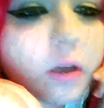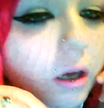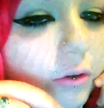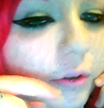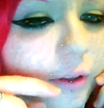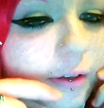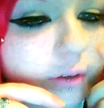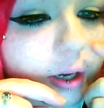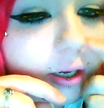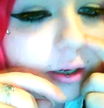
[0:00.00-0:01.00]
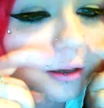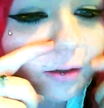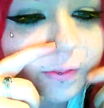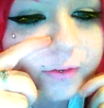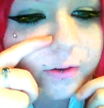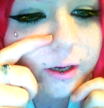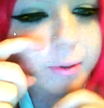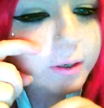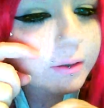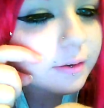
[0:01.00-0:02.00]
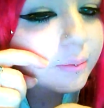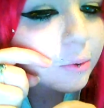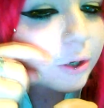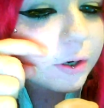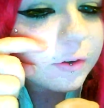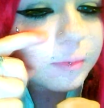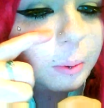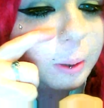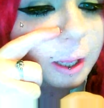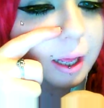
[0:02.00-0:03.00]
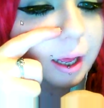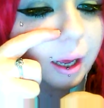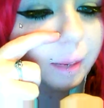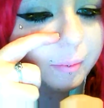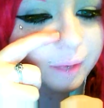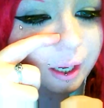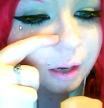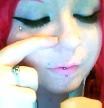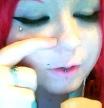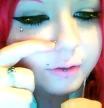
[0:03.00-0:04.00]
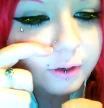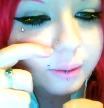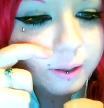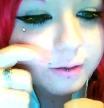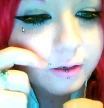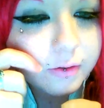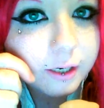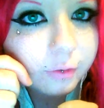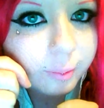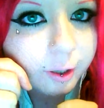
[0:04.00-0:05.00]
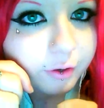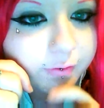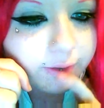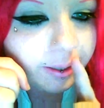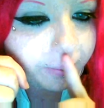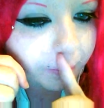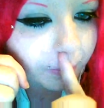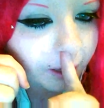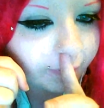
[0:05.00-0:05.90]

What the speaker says: I'll do this side because it's more noticeable. See how I've got a Diamante on the end of my nose there? Well,